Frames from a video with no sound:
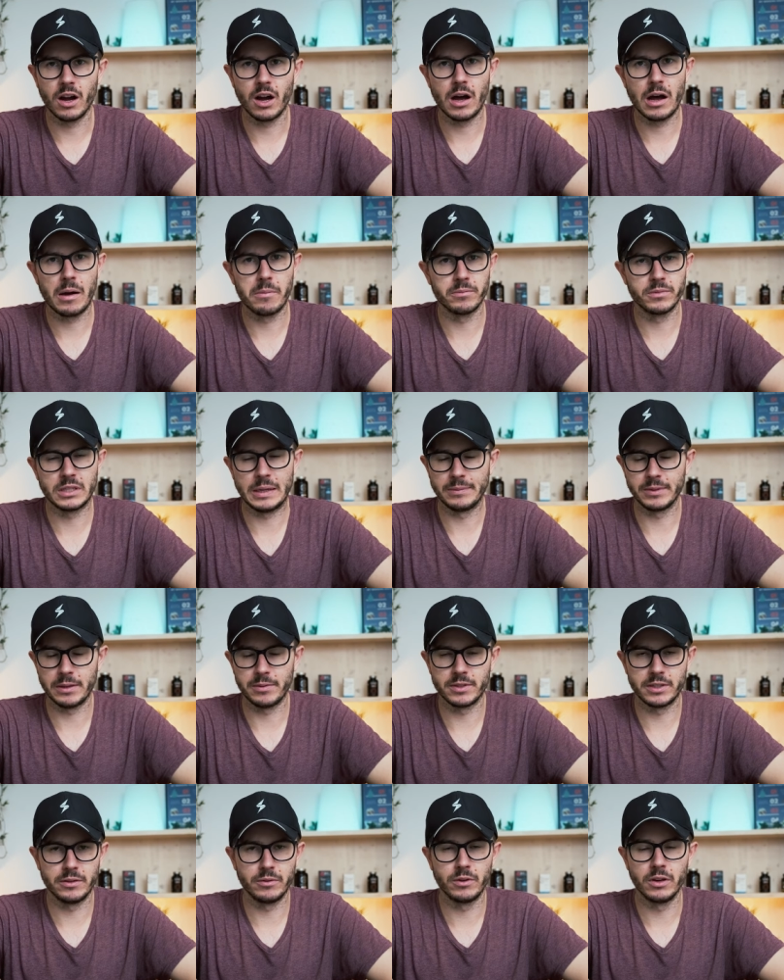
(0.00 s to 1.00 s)
um,
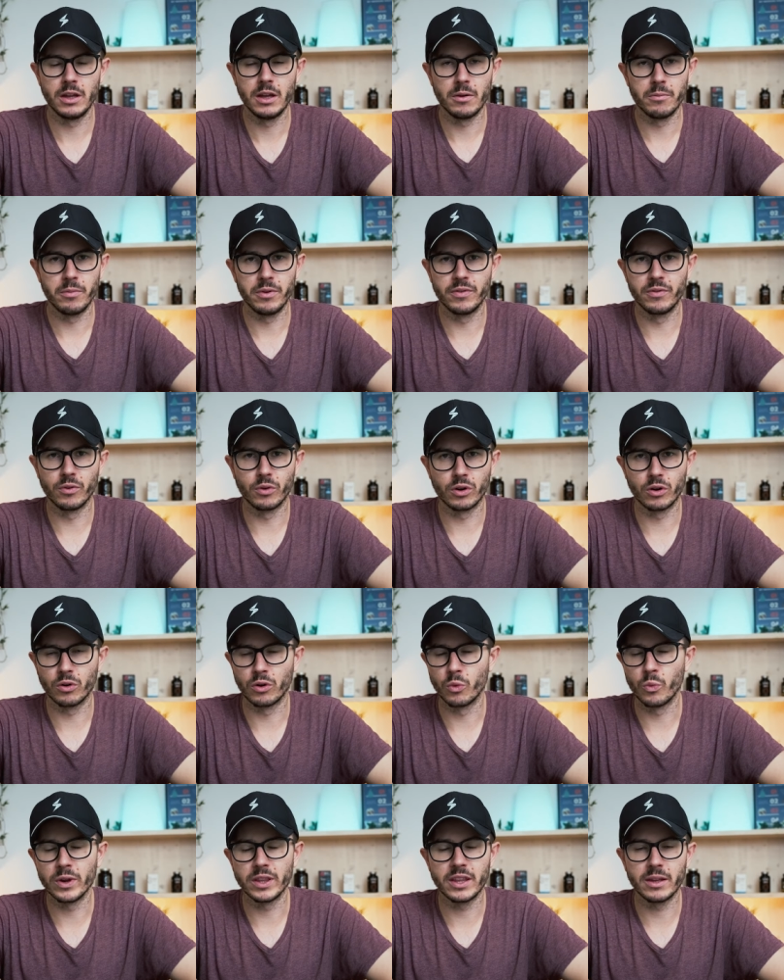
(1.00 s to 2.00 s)
sometimes even before
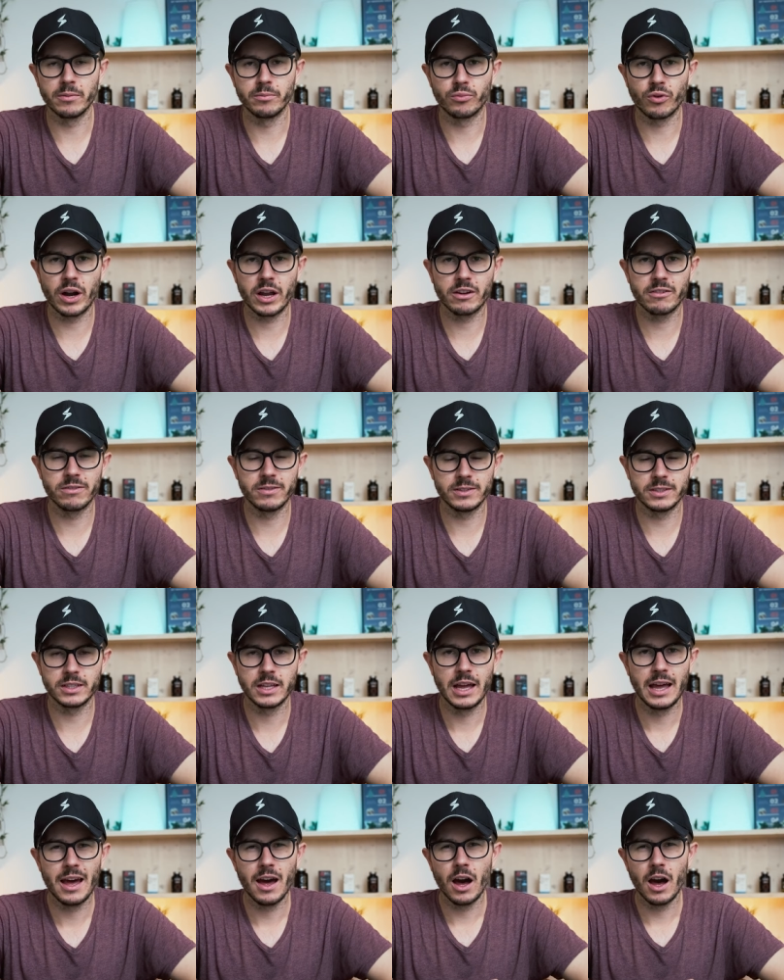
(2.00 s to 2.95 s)
or with breakfast,